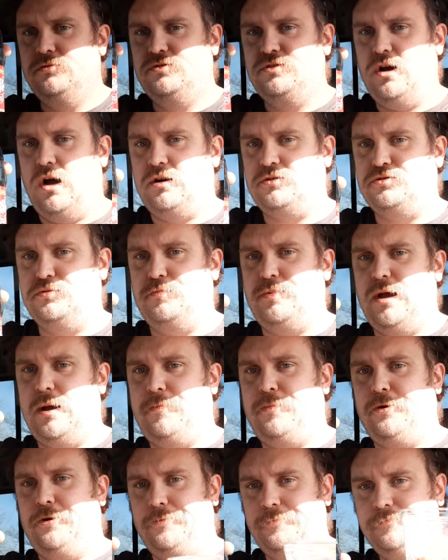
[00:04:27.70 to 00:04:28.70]
Doctor
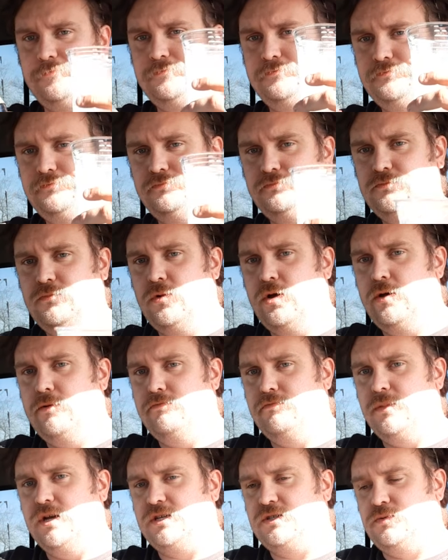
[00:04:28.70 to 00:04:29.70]
Pepper
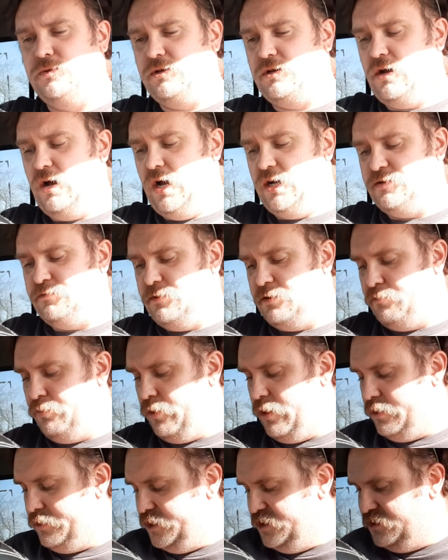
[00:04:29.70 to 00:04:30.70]
mixed with Cosmic
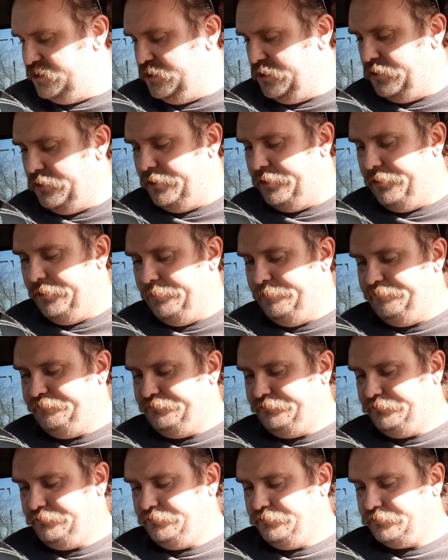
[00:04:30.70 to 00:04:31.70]
Brownie cereal.
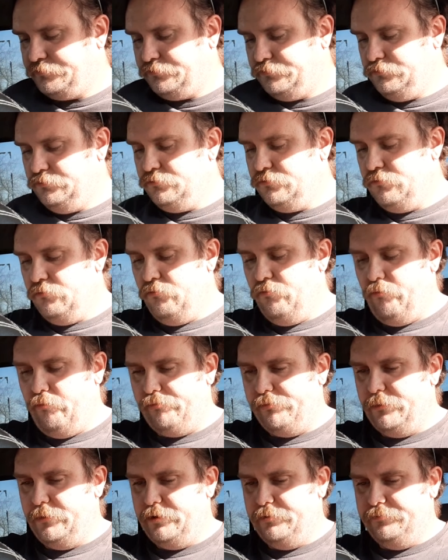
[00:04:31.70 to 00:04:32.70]

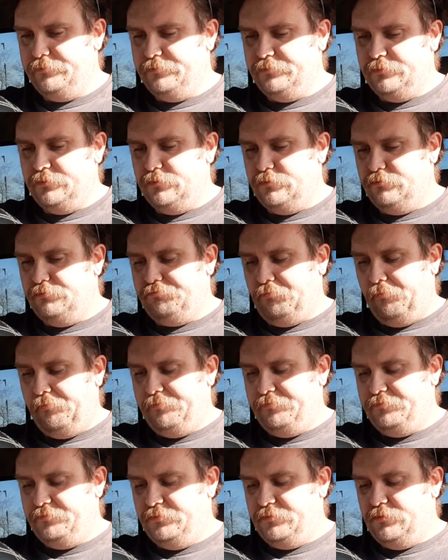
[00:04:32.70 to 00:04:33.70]

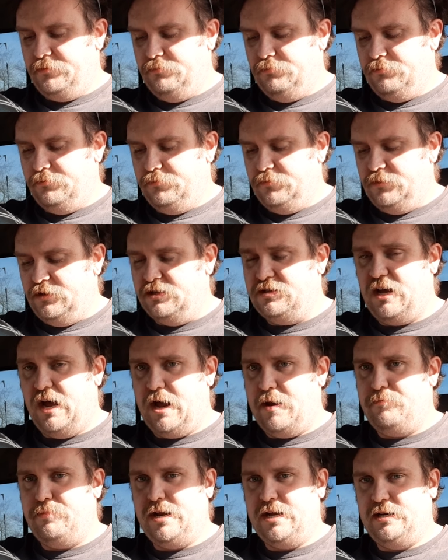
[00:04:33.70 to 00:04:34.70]
The
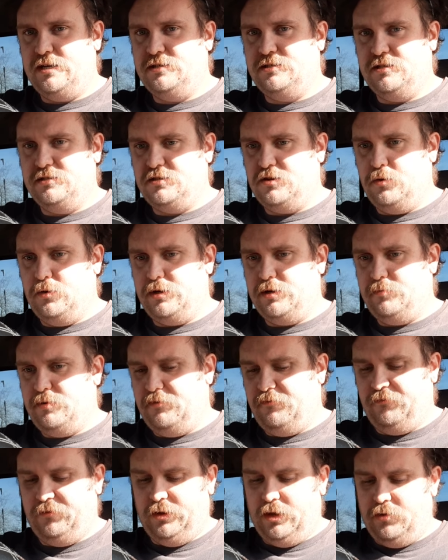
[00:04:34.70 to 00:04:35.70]
diabetes is going to
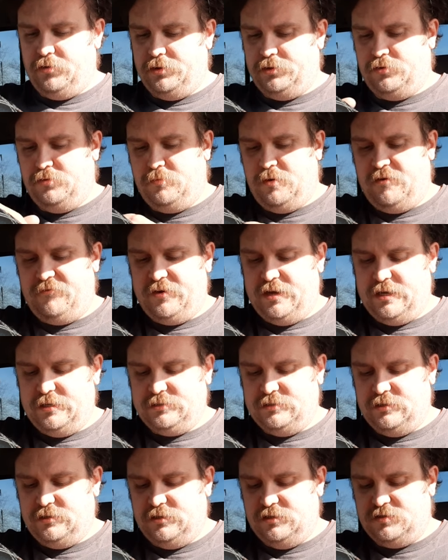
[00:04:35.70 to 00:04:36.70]
be flowing through my
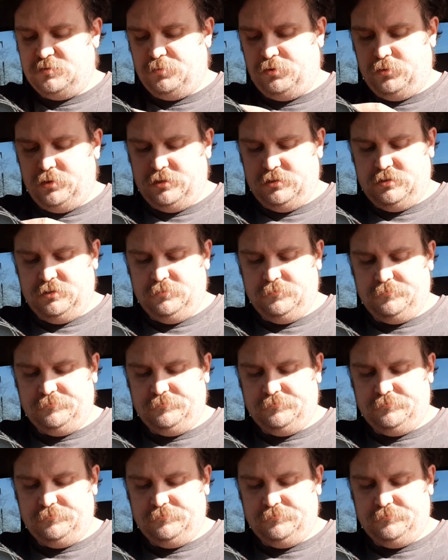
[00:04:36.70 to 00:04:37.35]
veins at this point.